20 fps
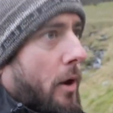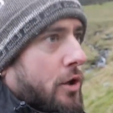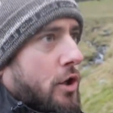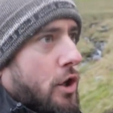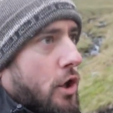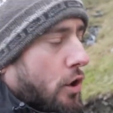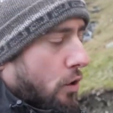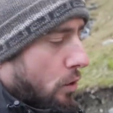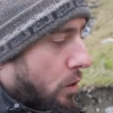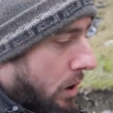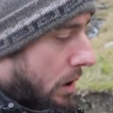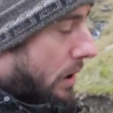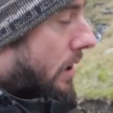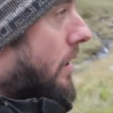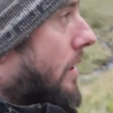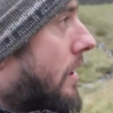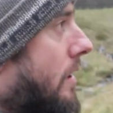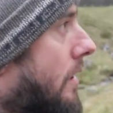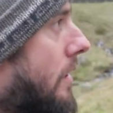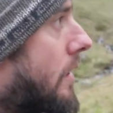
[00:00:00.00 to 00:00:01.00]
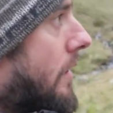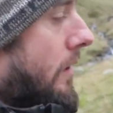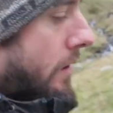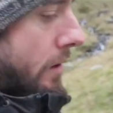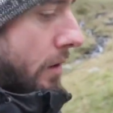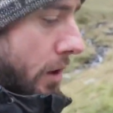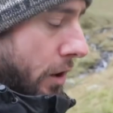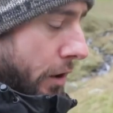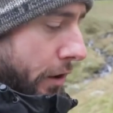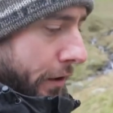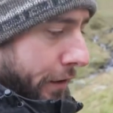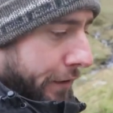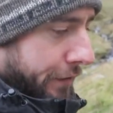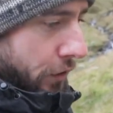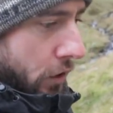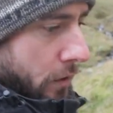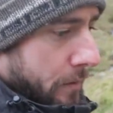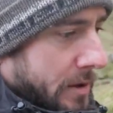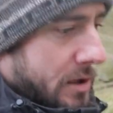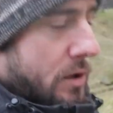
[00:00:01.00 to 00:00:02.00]
on you.
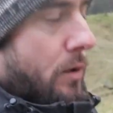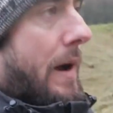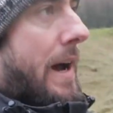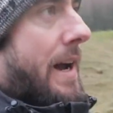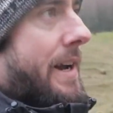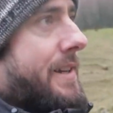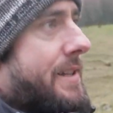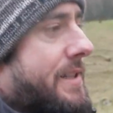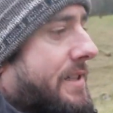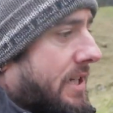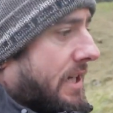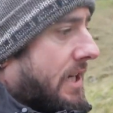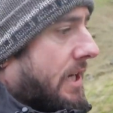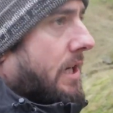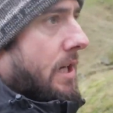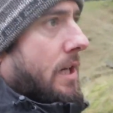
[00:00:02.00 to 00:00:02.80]
Fool me twice,